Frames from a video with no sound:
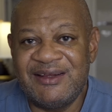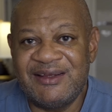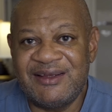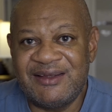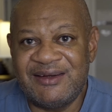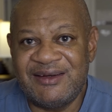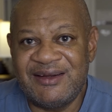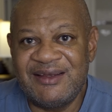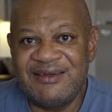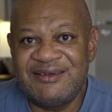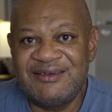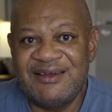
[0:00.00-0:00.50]

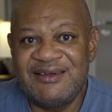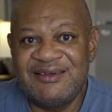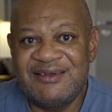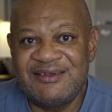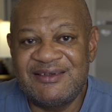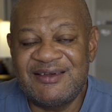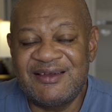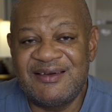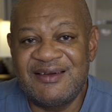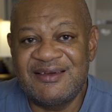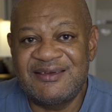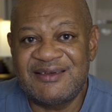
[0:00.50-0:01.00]
In essence,
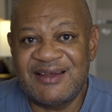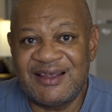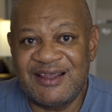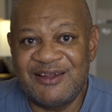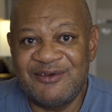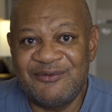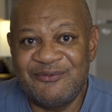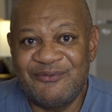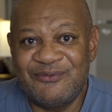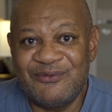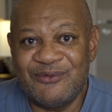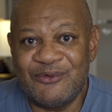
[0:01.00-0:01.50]
it's on the
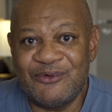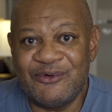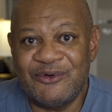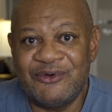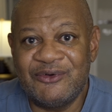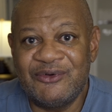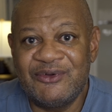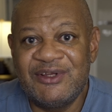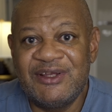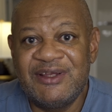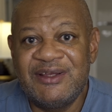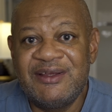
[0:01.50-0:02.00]
second
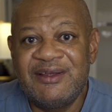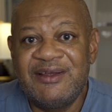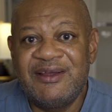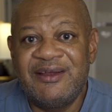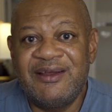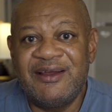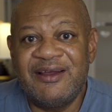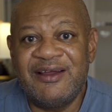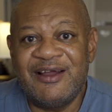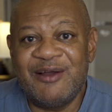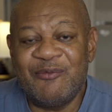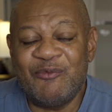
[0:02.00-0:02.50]
floor.
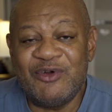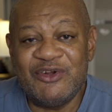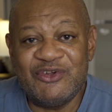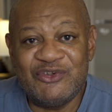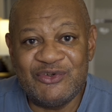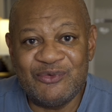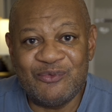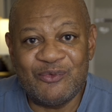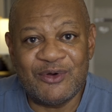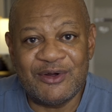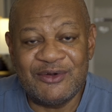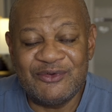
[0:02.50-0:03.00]
Once
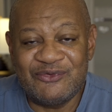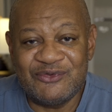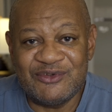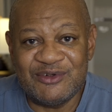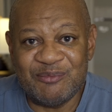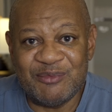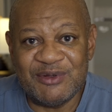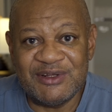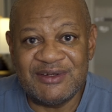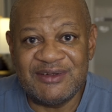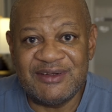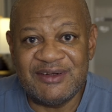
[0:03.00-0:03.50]
you walk through the
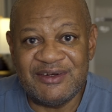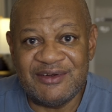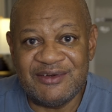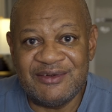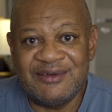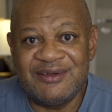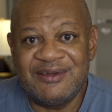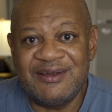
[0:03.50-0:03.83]
building,